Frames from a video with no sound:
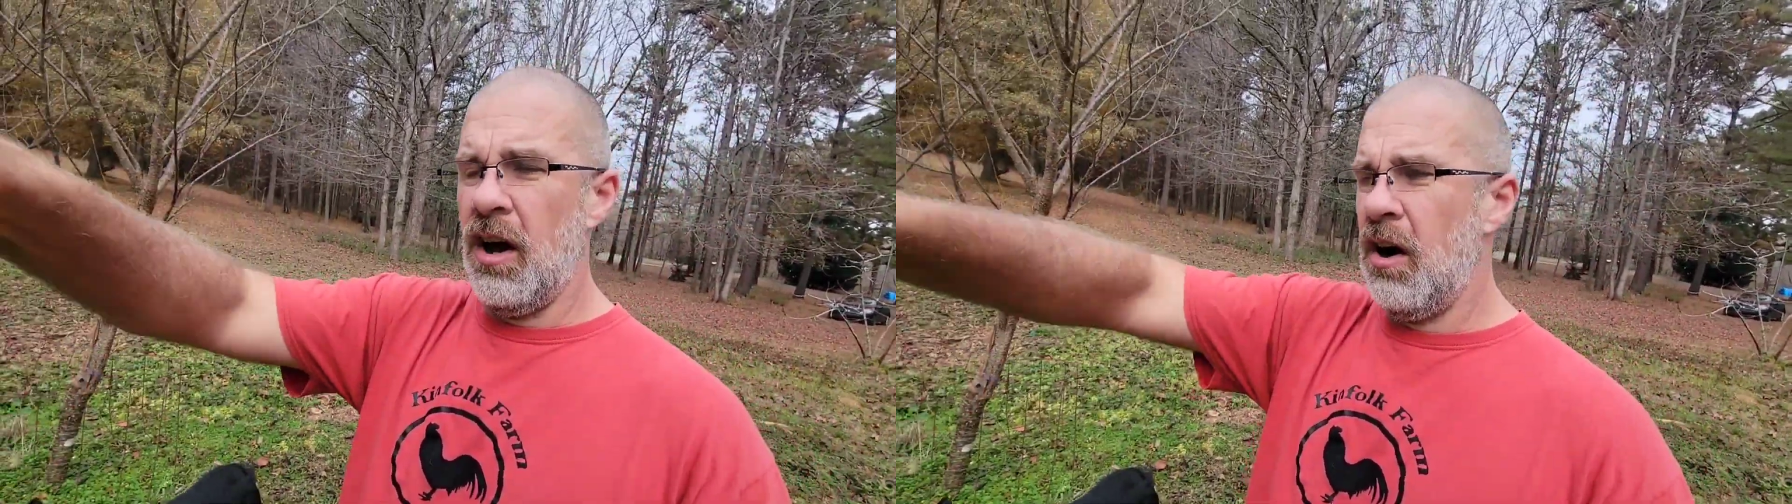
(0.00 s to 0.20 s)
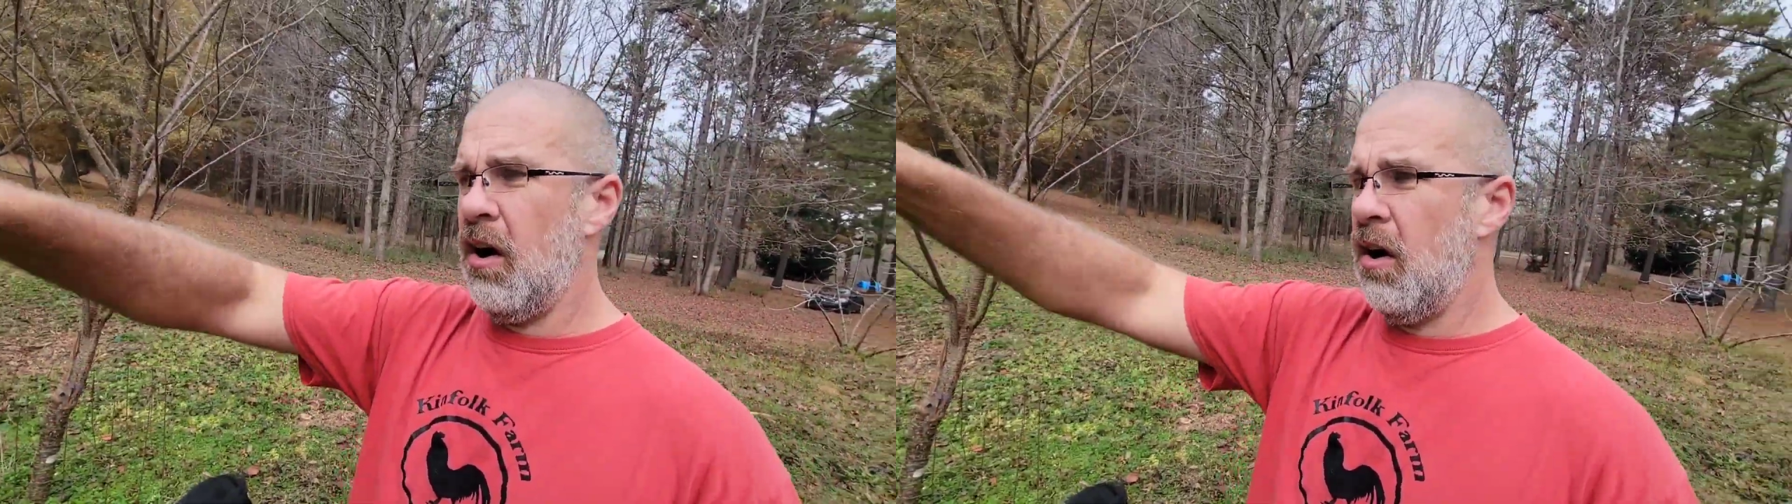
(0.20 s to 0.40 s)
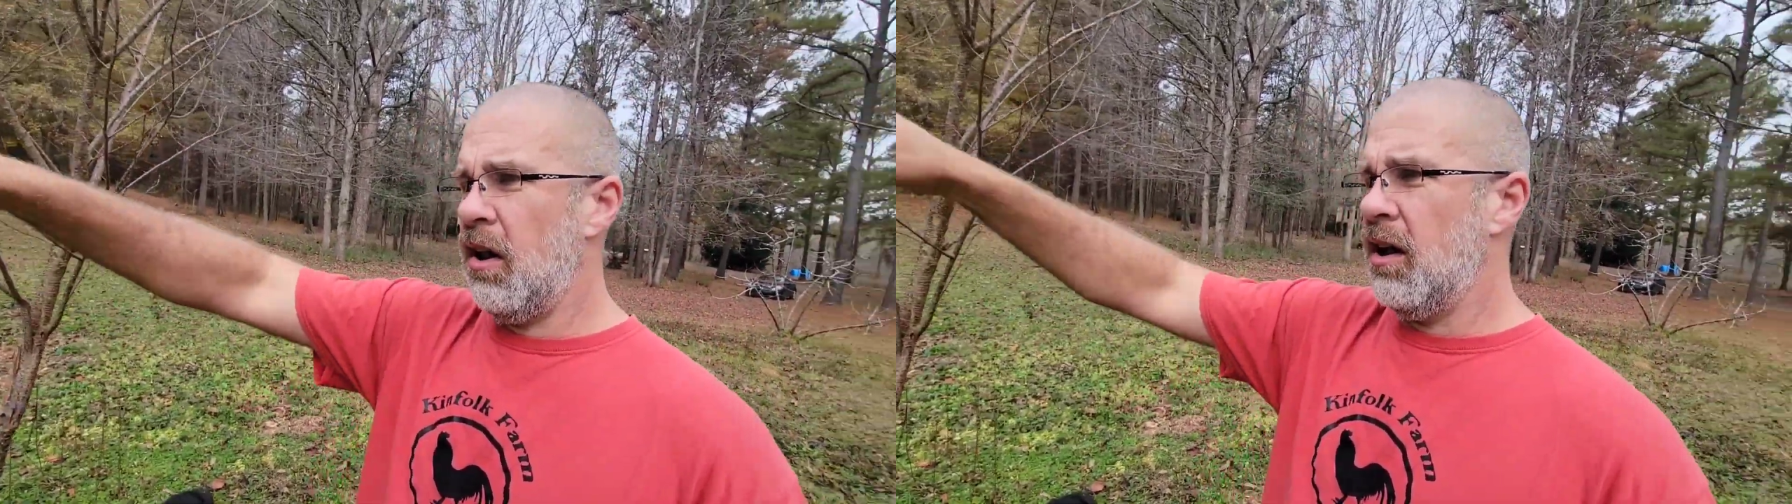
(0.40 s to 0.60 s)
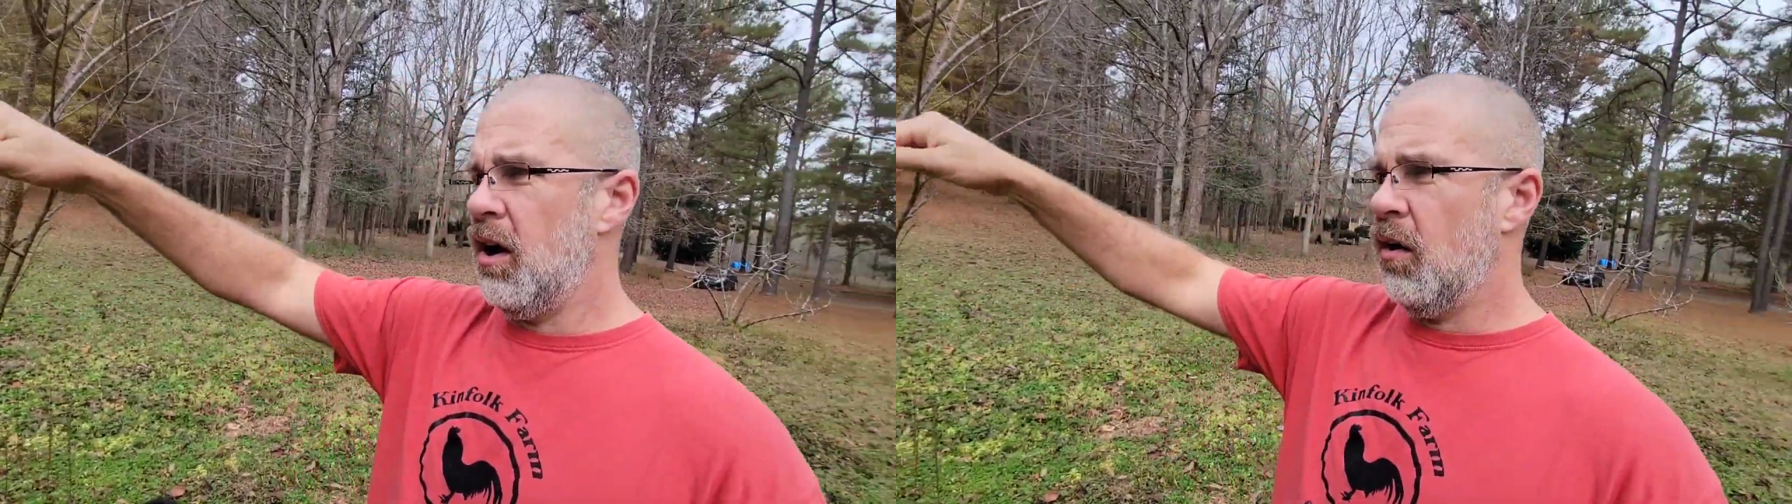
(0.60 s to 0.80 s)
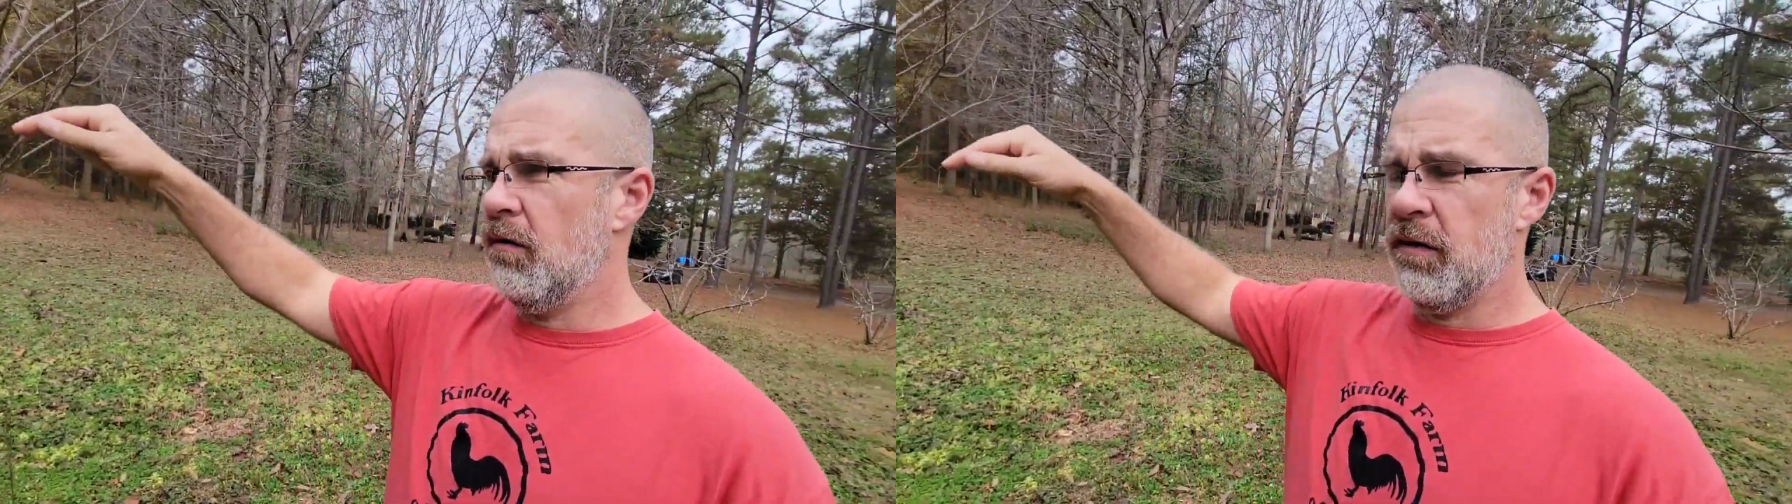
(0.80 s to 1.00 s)
all
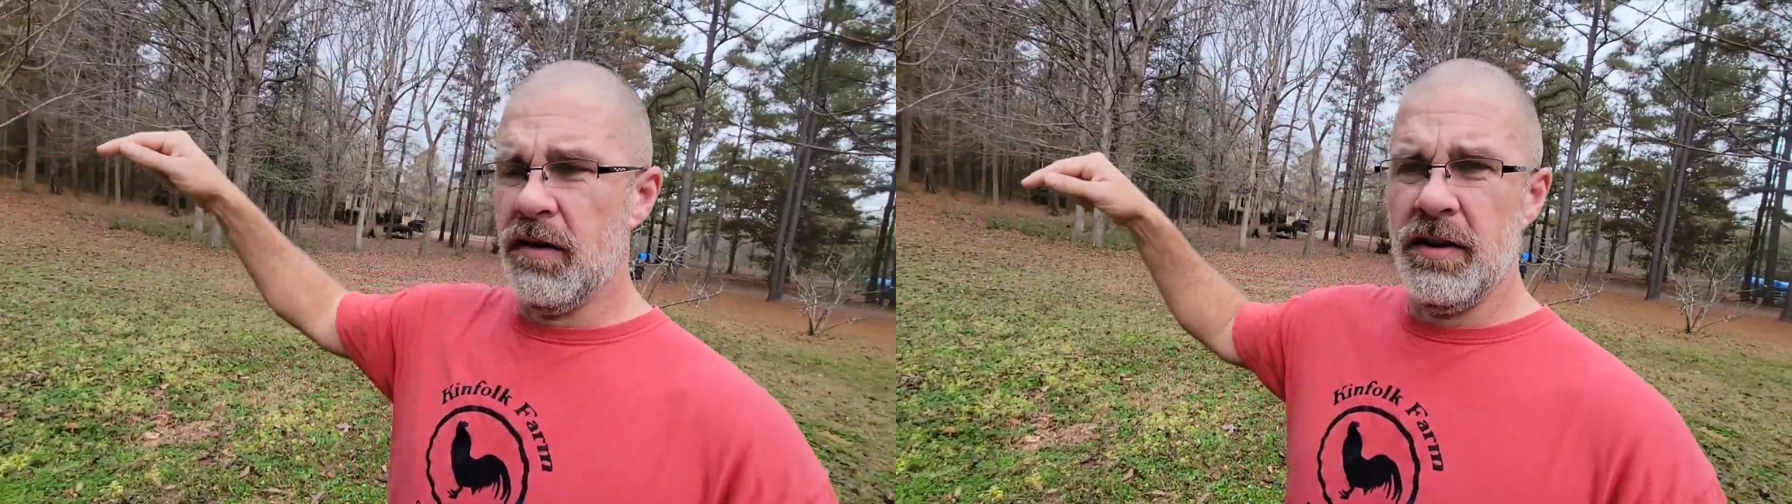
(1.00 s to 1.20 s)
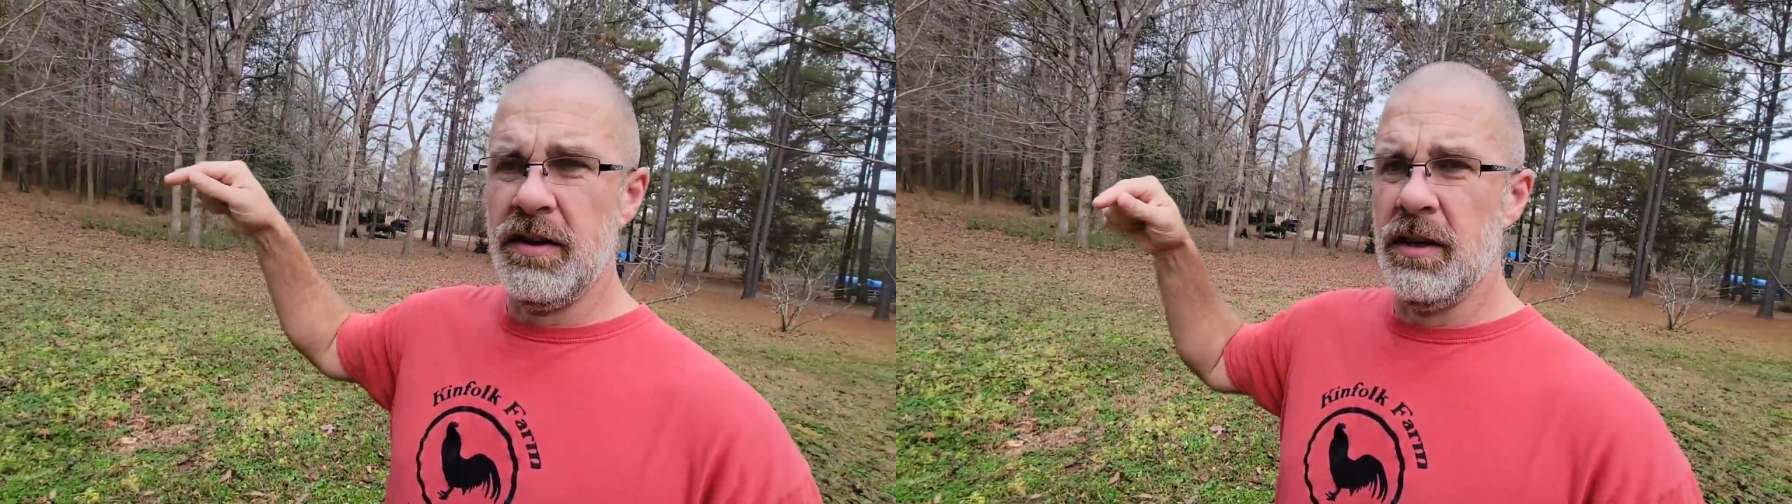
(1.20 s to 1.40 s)
over